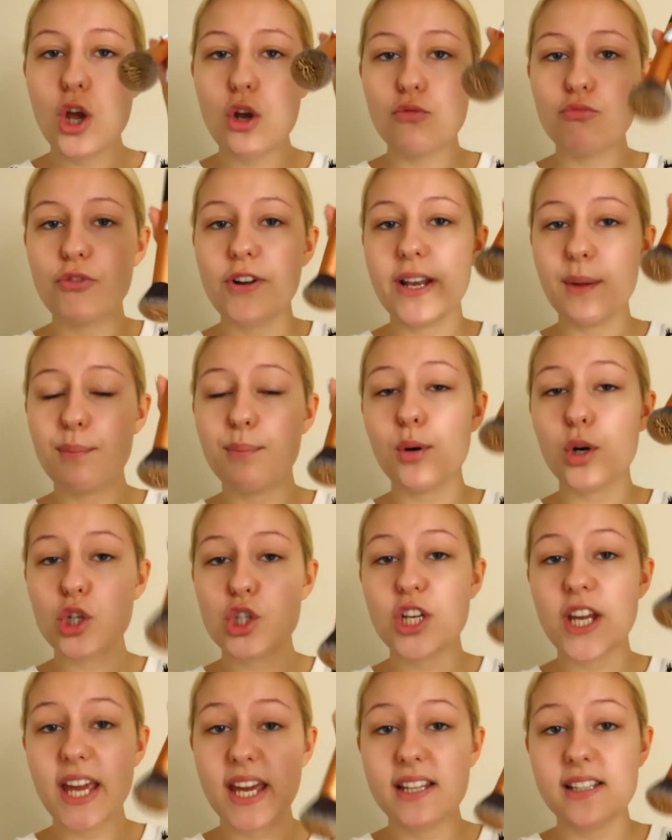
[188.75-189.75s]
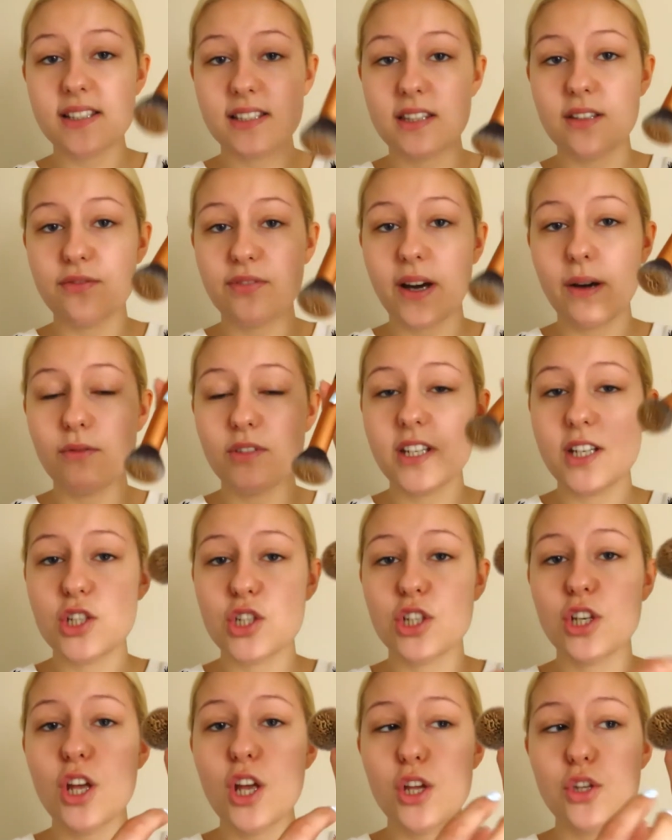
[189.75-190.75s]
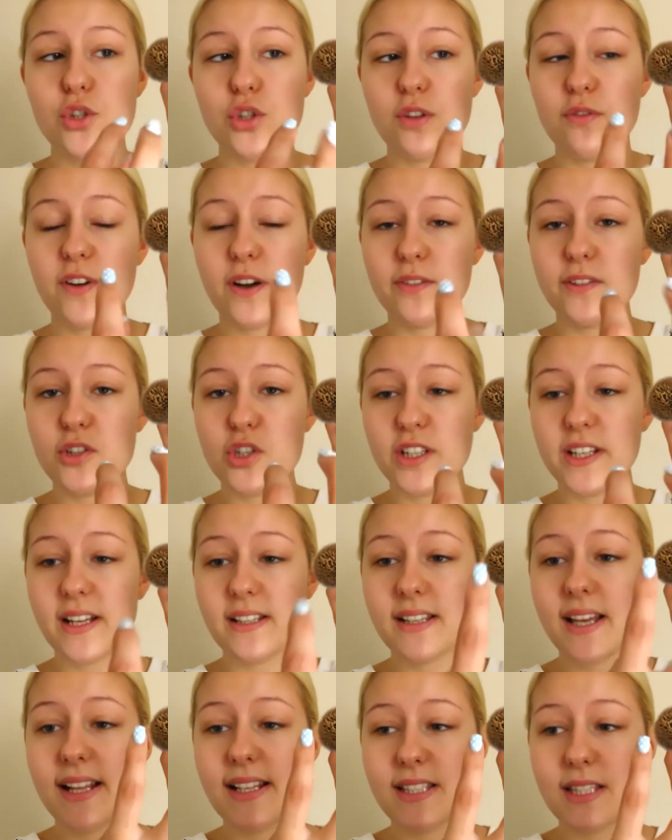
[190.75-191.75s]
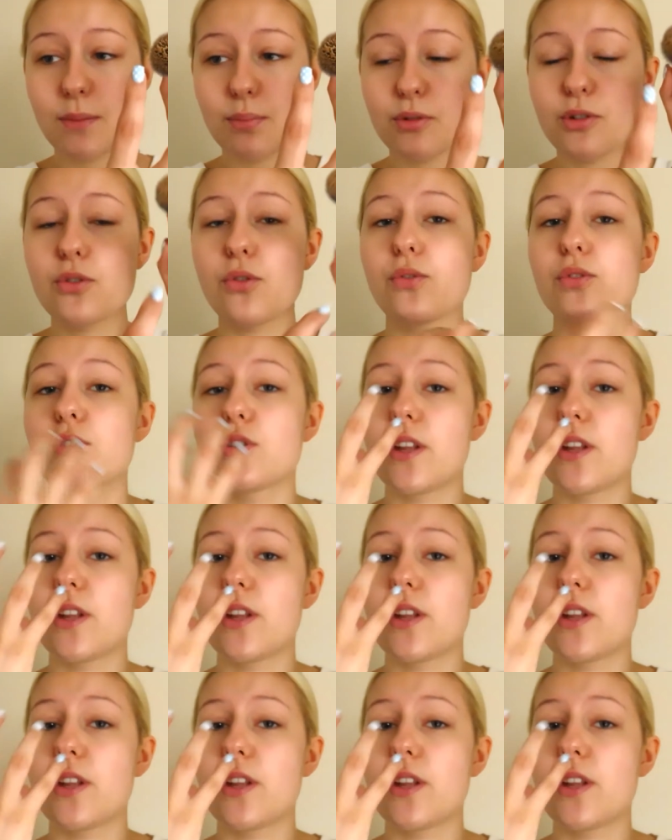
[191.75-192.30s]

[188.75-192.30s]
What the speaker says: really push it into the foundation so the foundation gets into the bristles,